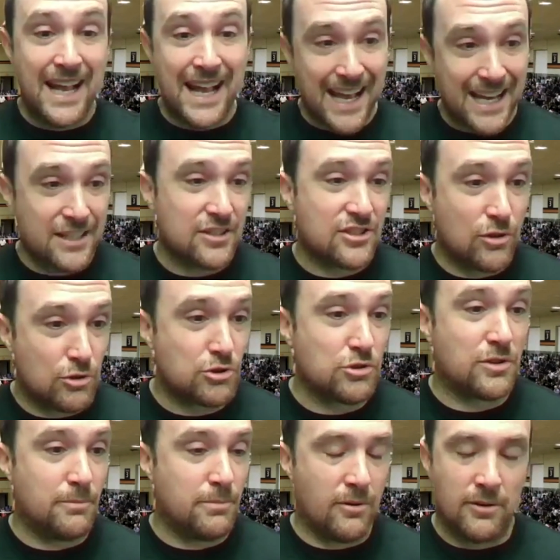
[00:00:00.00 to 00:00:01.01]
and a
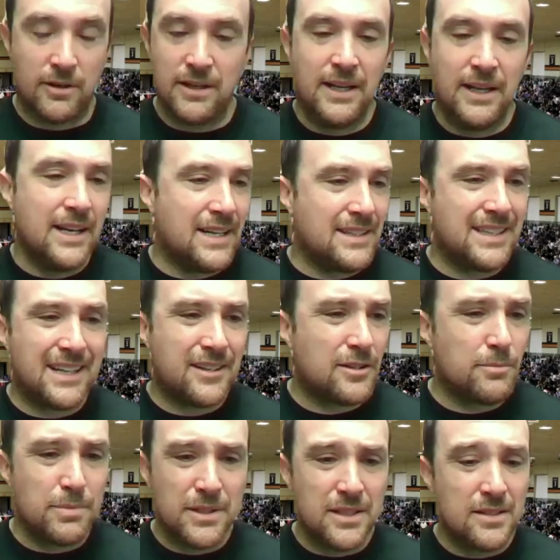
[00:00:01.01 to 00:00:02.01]
social component, and that
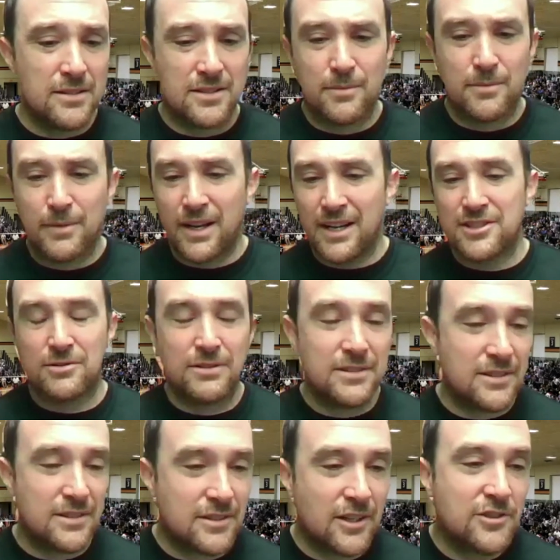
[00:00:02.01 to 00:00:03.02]
could be some guys are
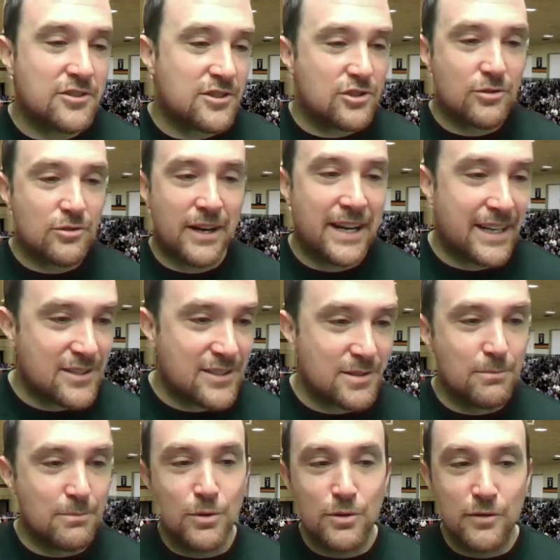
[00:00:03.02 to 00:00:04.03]
into Dungeons and Dragons
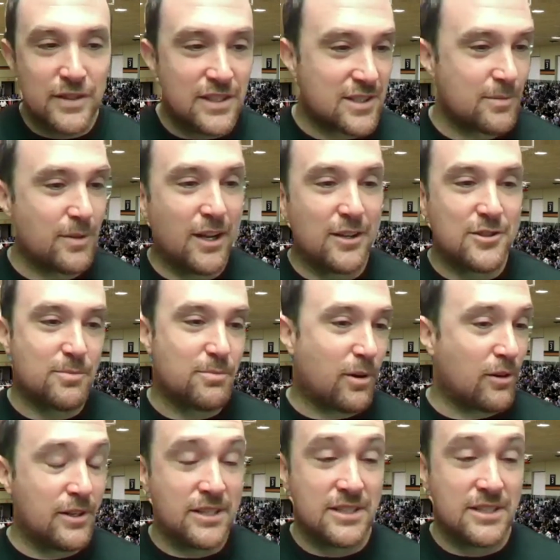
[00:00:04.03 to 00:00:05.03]
and movies, some guys are
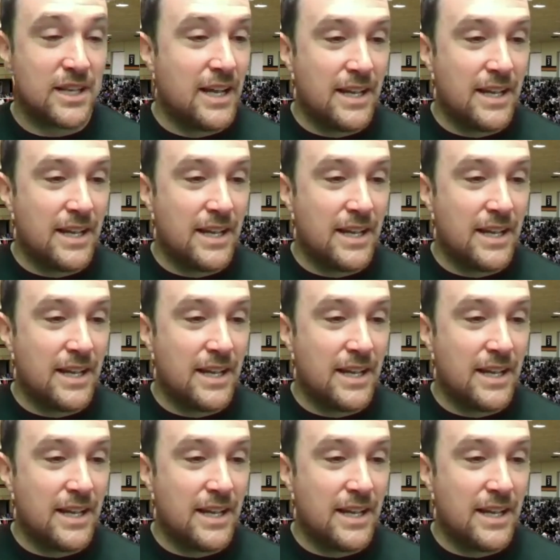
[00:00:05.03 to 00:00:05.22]
parties,